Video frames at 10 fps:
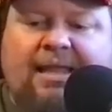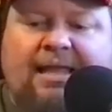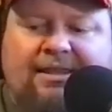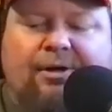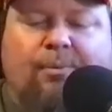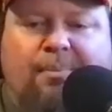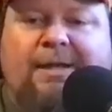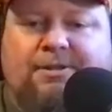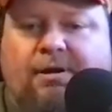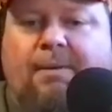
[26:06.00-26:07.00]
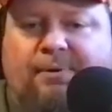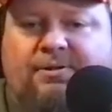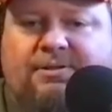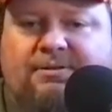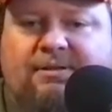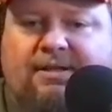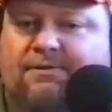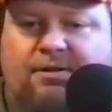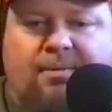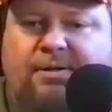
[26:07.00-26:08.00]
There will be Trumpers
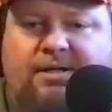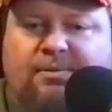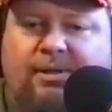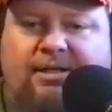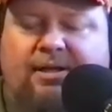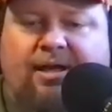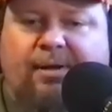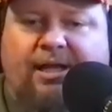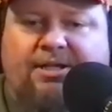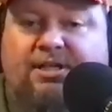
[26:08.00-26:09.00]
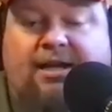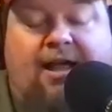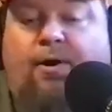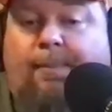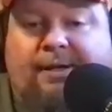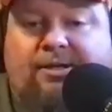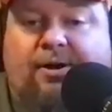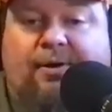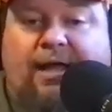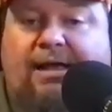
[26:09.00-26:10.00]
if Trump doesn't win the nomination, and I hope he
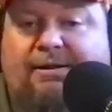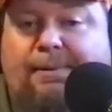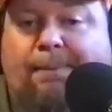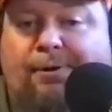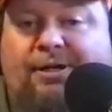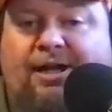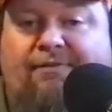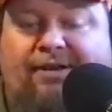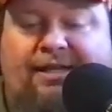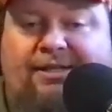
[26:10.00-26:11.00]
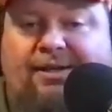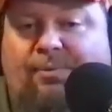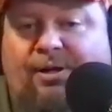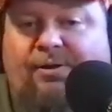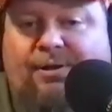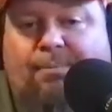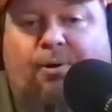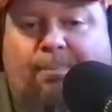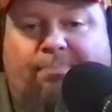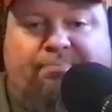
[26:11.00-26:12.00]
don't. You're pretty confident that he will. You're
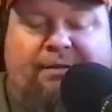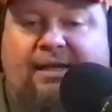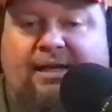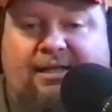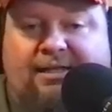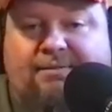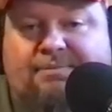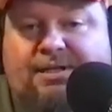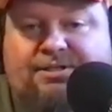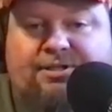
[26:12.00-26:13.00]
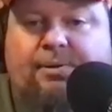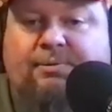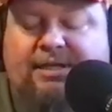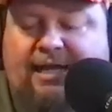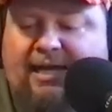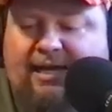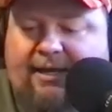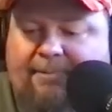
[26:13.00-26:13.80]
more politically astute than I am.